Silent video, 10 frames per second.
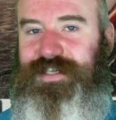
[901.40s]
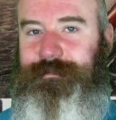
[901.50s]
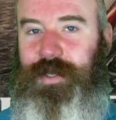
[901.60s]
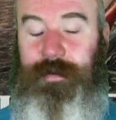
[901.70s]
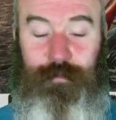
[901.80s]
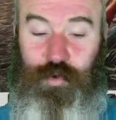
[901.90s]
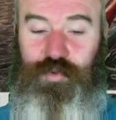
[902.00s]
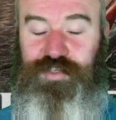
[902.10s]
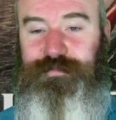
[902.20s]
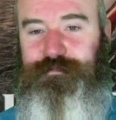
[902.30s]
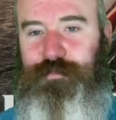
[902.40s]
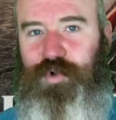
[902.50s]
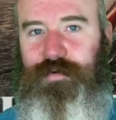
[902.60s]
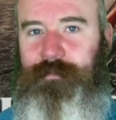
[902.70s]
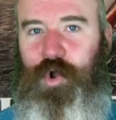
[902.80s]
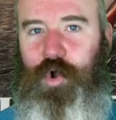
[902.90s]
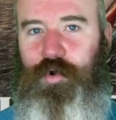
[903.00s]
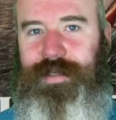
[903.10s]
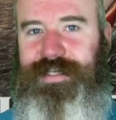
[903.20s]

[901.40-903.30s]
of Sigmar, but there's more and more,